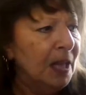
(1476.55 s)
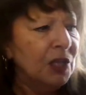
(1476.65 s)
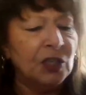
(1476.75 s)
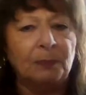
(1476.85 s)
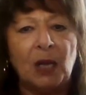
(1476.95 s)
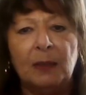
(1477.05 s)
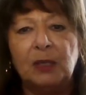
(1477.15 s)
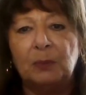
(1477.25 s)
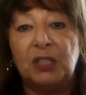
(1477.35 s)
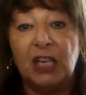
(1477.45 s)
Sometimes
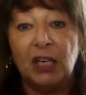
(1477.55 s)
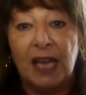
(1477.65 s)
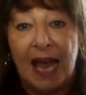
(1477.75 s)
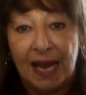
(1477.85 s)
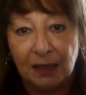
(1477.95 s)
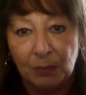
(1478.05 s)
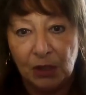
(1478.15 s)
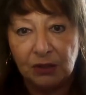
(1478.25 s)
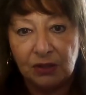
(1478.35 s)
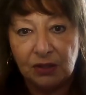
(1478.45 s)
I'm seeing
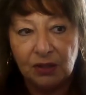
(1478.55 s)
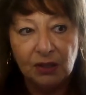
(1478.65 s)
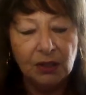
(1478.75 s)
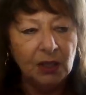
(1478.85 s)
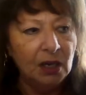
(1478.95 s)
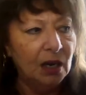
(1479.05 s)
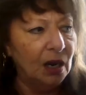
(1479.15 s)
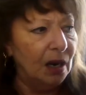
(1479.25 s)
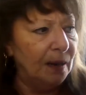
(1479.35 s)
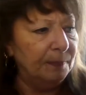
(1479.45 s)
animals,
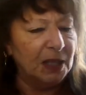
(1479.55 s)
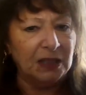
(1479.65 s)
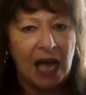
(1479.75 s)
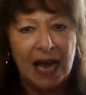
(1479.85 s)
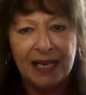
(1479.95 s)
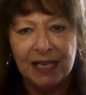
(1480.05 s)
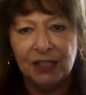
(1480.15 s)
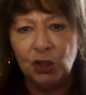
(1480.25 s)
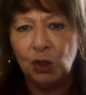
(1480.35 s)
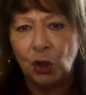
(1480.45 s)

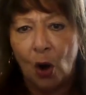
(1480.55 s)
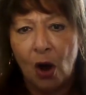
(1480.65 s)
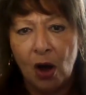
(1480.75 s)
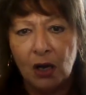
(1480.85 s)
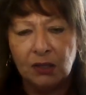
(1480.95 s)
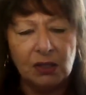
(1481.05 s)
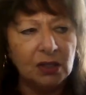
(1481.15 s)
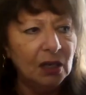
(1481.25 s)
lions, dogs.